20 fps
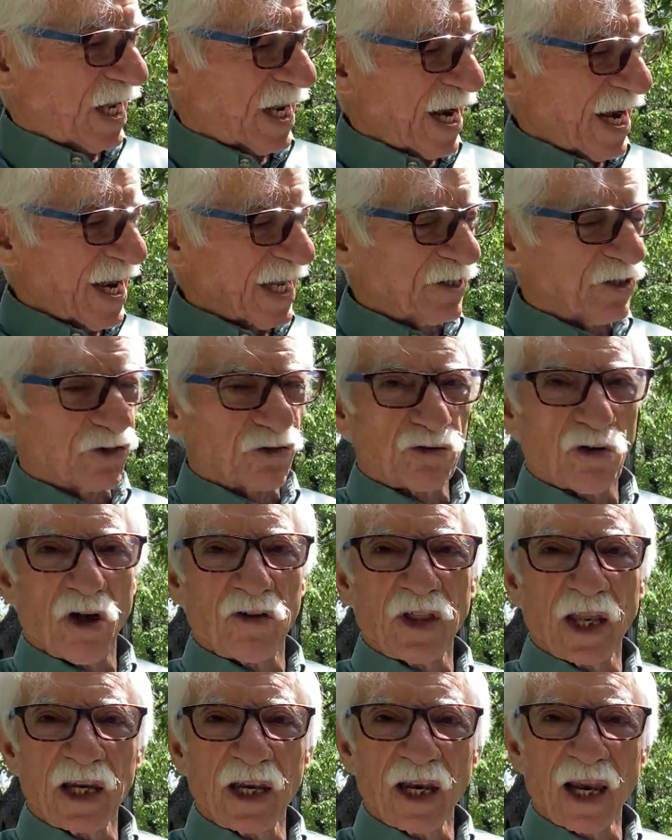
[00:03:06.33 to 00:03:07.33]
and I like to draw
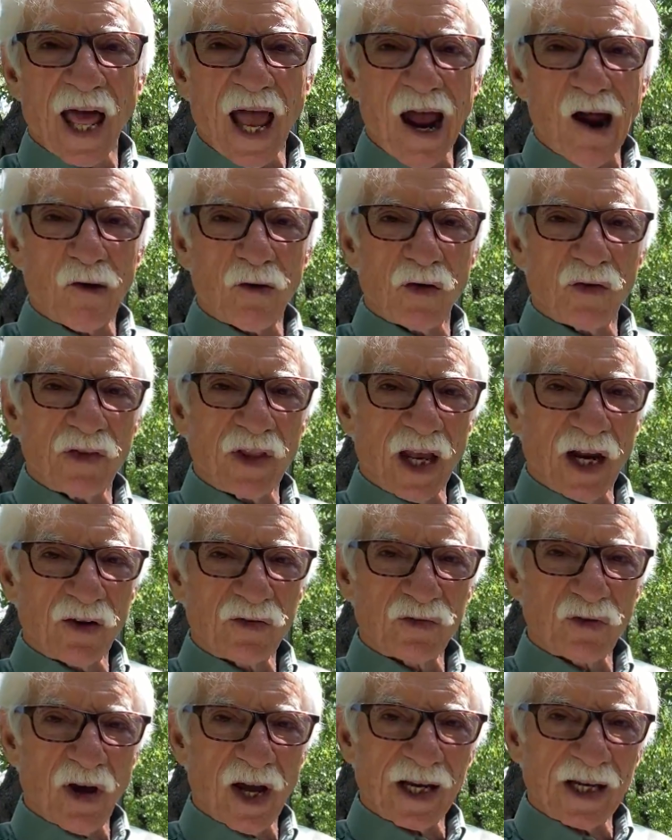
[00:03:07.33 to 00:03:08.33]
that little arrow there
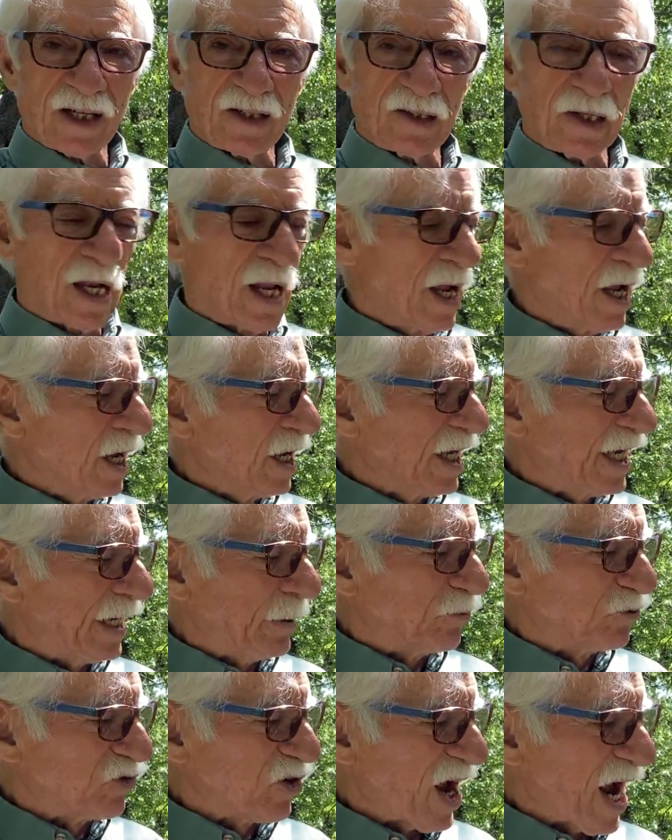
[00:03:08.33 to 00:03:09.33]
so I can
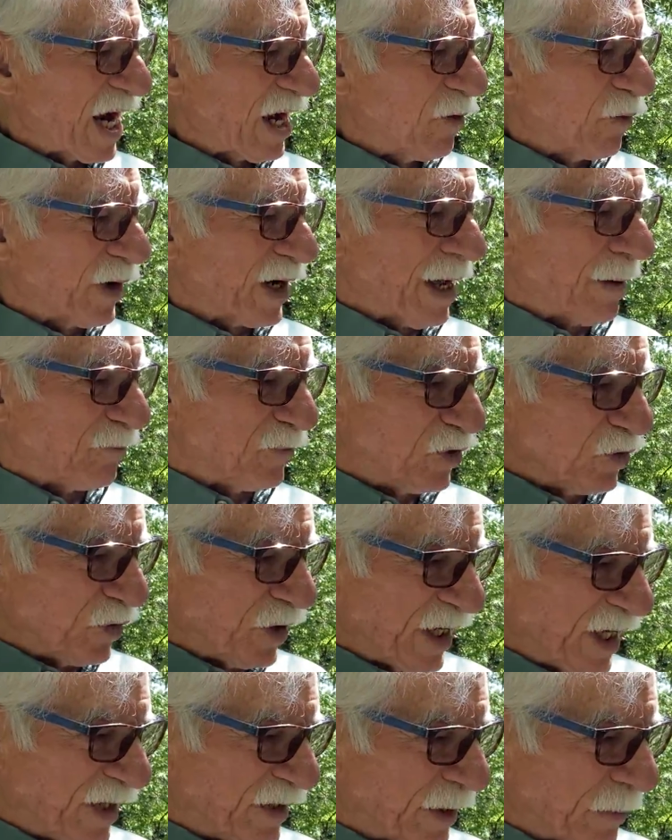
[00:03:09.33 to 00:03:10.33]
keep track of what I'm
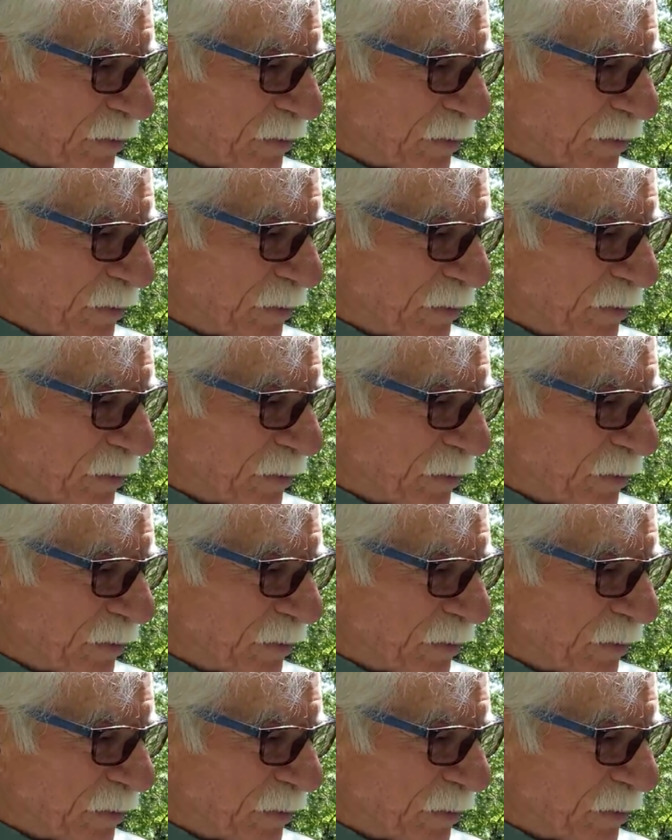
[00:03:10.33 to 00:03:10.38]
doing in